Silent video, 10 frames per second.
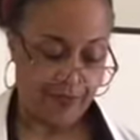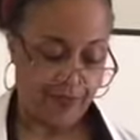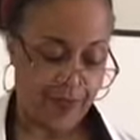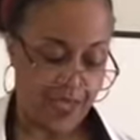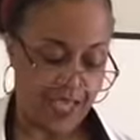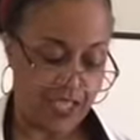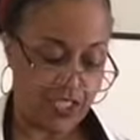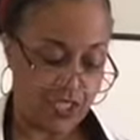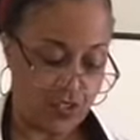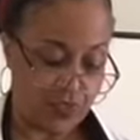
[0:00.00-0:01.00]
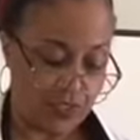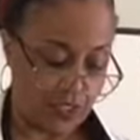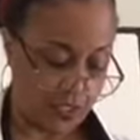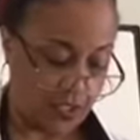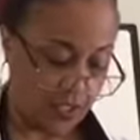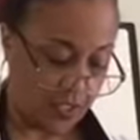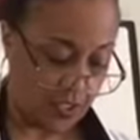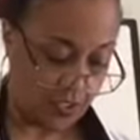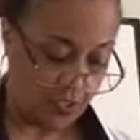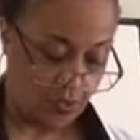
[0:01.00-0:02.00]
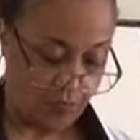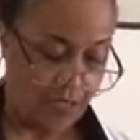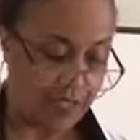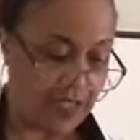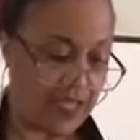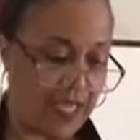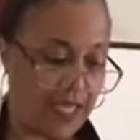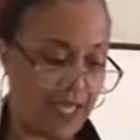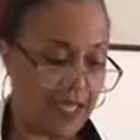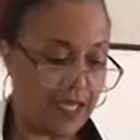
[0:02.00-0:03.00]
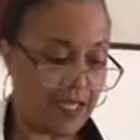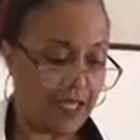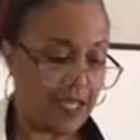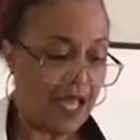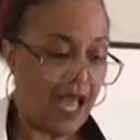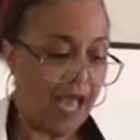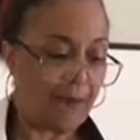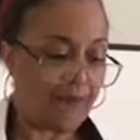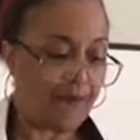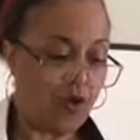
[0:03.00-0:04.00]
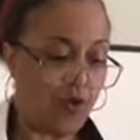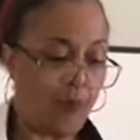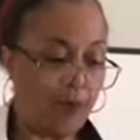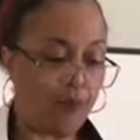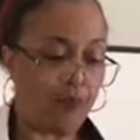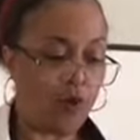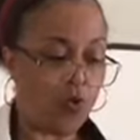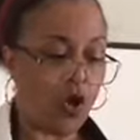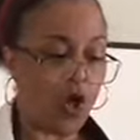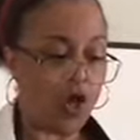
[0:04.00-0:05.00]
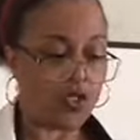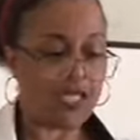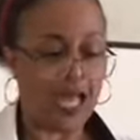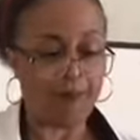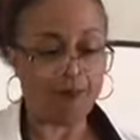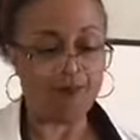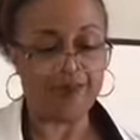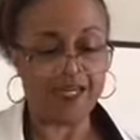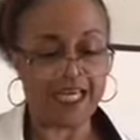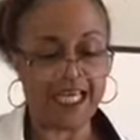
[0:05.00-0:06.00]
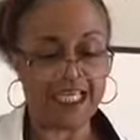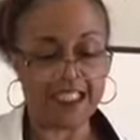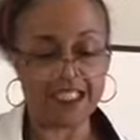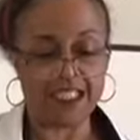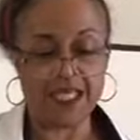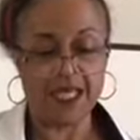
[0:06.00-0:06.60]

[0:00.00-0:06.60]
pH is okay, know about that. Know about prolonged hypoventilation.